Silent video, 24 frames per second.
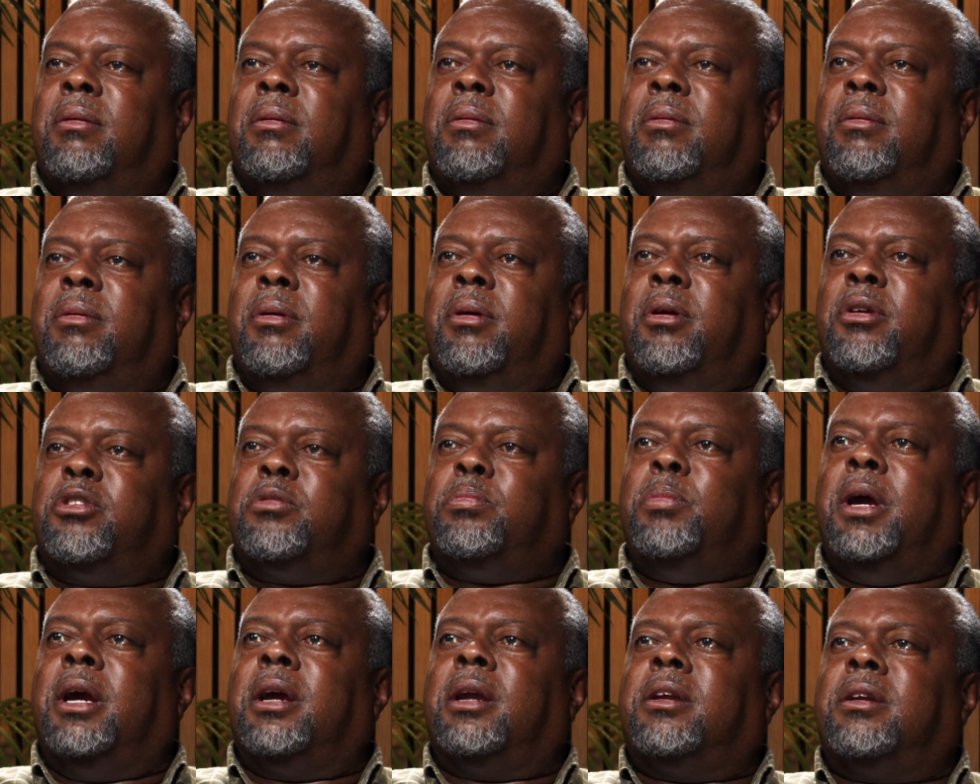
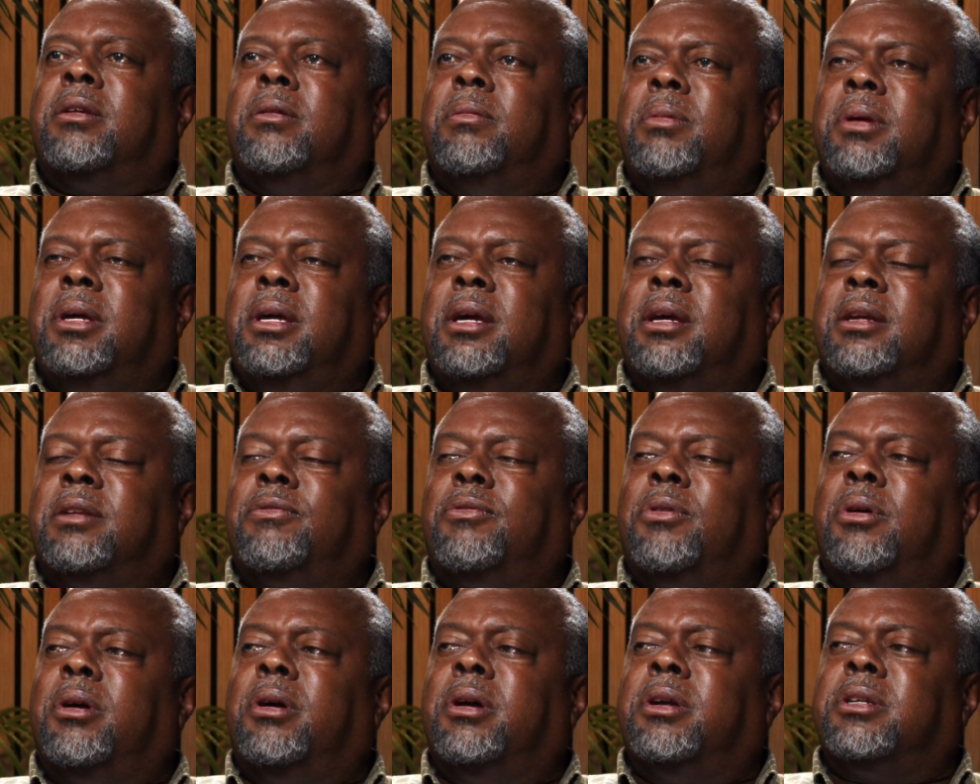expect to be as
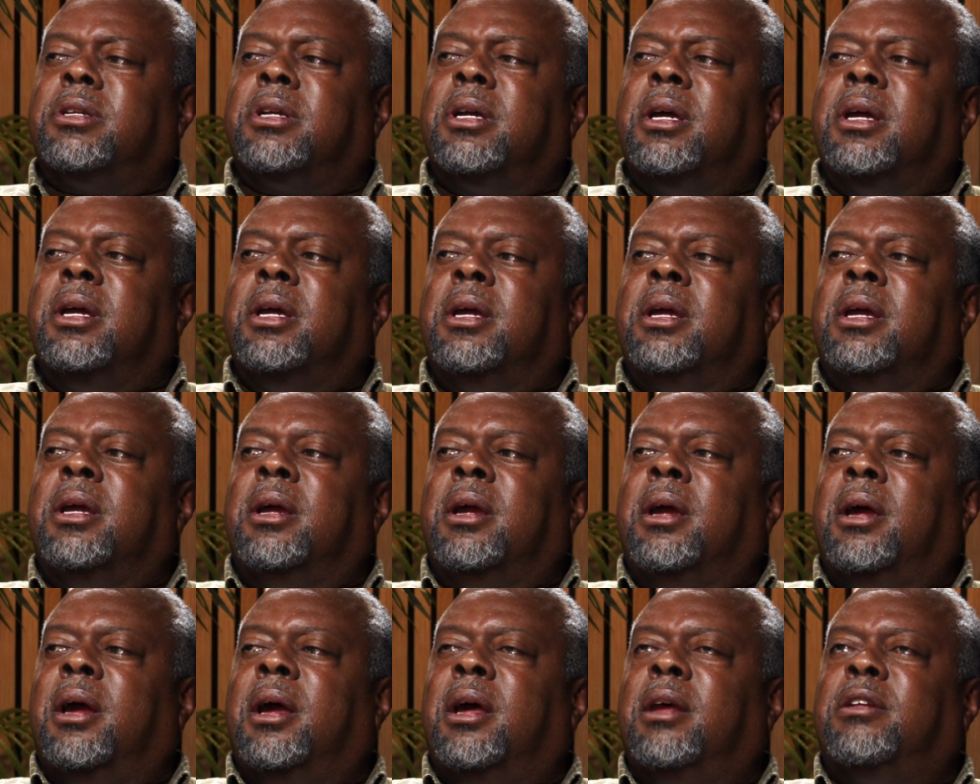far as
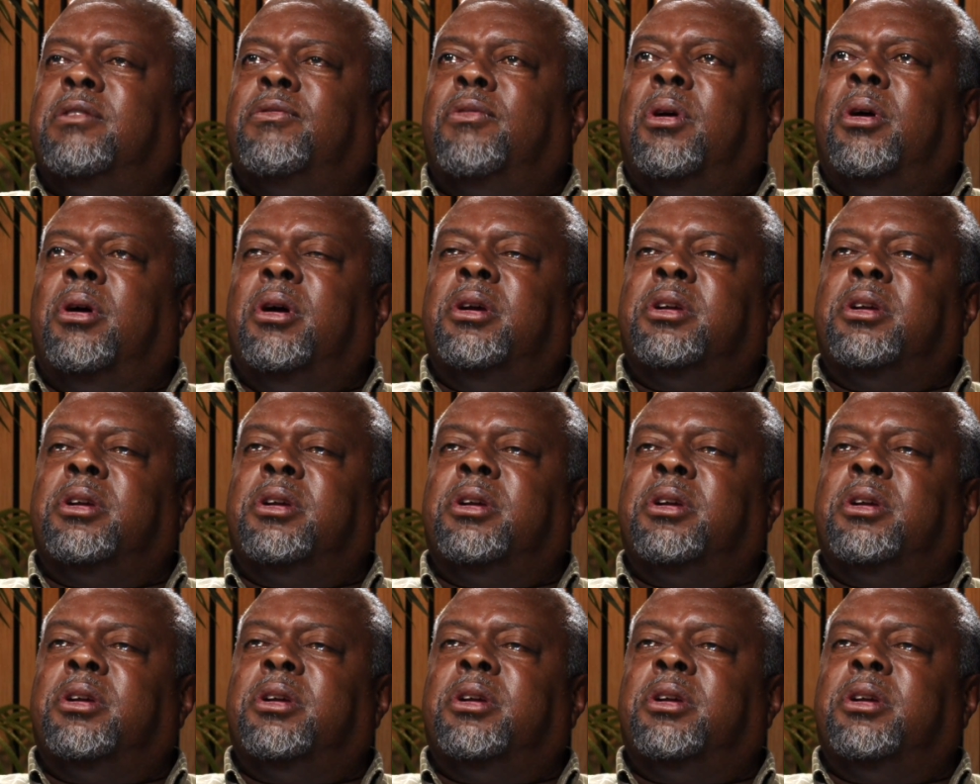experts.